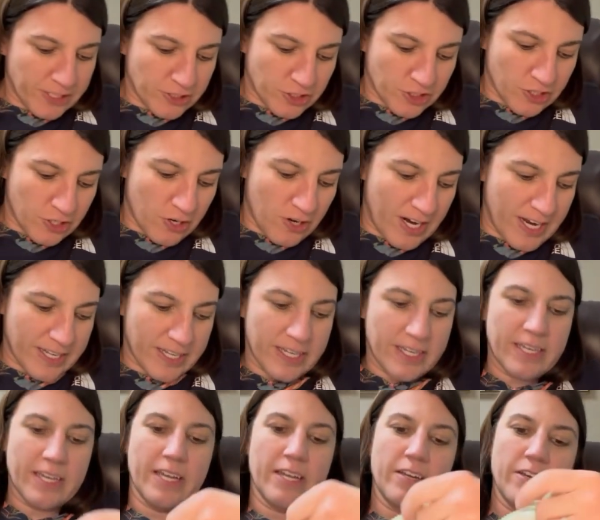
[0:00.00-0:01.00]
sure I
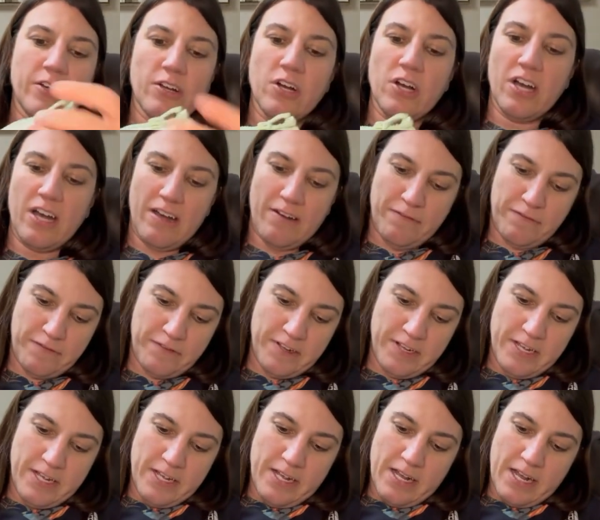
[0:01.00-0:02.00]
can get it off.
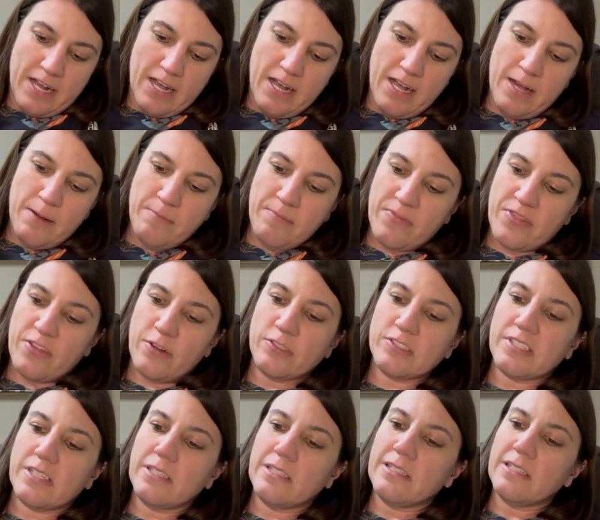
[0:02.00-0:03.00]

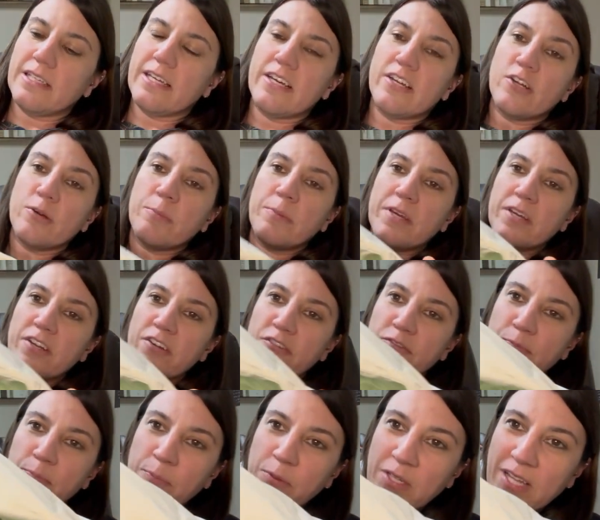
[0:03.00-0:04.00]
There's a little bit
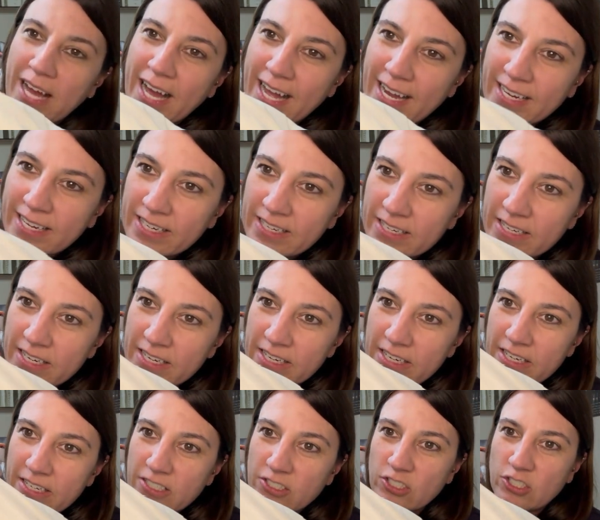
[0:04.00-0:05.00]
of black
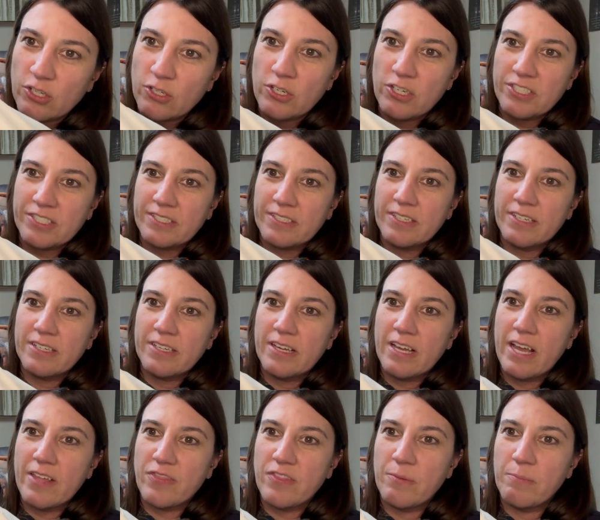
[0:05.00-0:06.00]
dirt
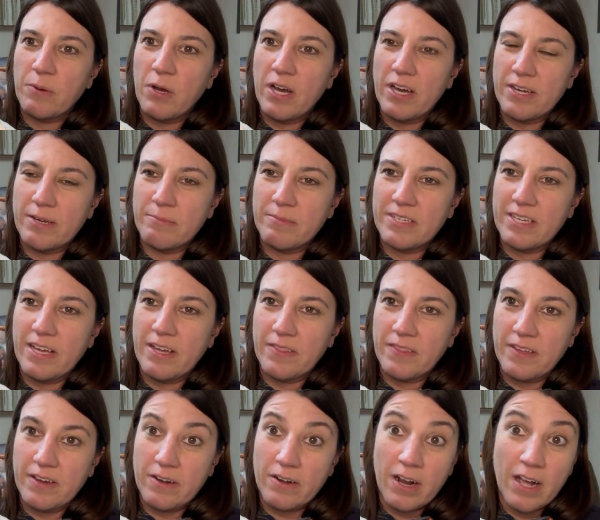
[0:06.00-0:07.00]
at the bottom down
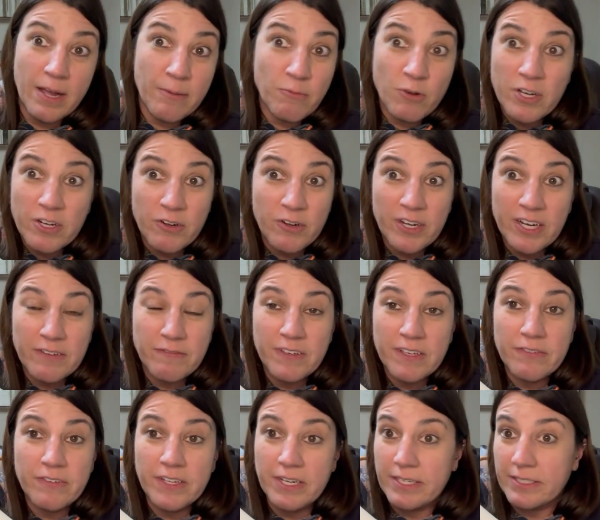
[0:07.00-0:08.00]
there. I'm wondering if
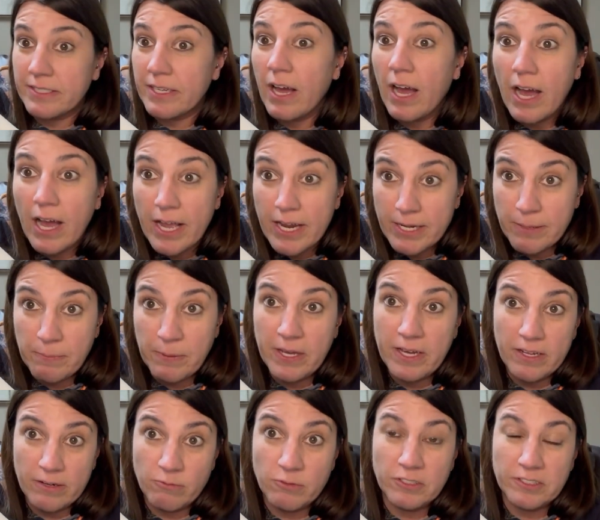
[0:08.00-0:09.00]
even a Tide
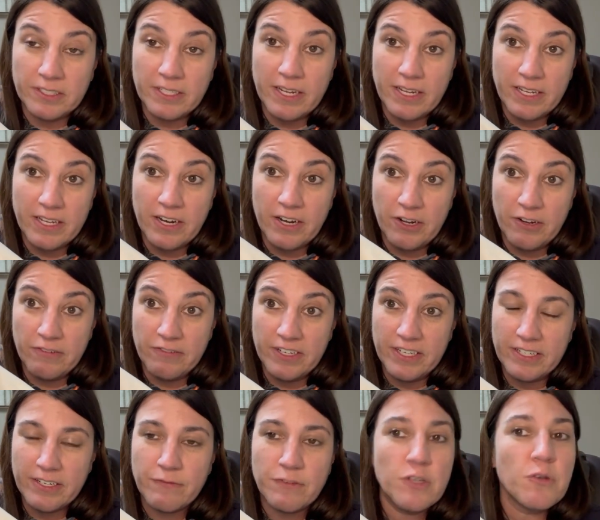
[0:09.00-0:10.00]
pen will take care of
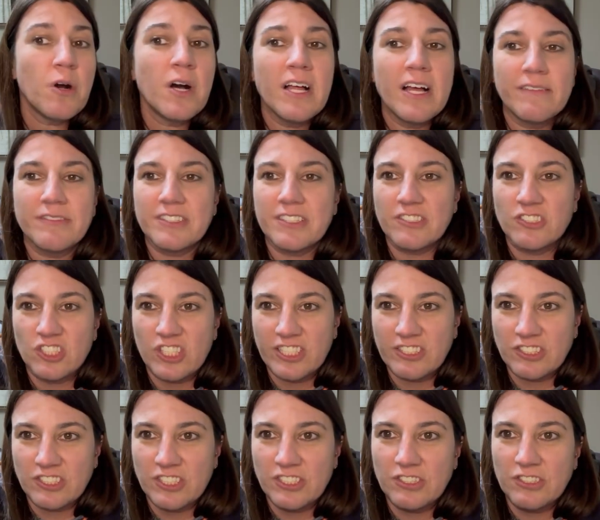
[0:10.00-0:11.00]
it. If you all have
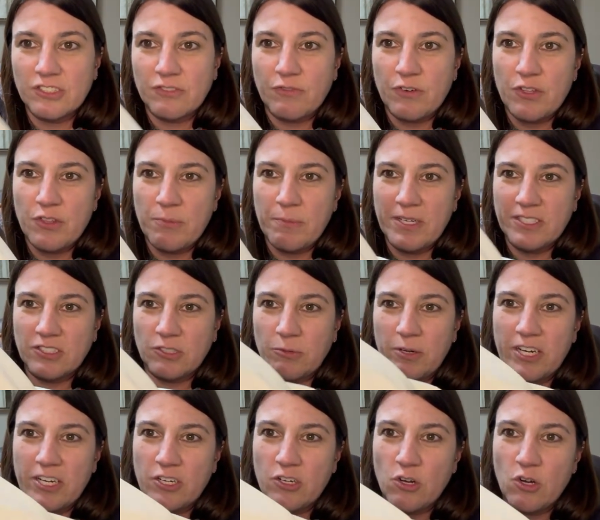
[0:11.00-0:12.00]
suggestions for the best
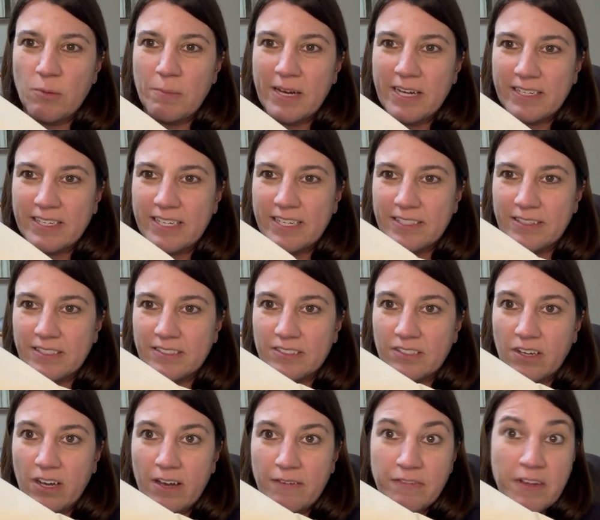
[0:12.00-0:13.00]
way to go about getting this
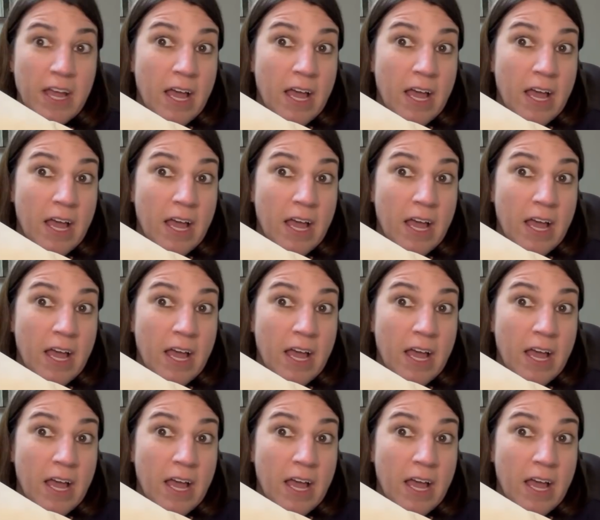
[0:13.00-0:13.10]
off,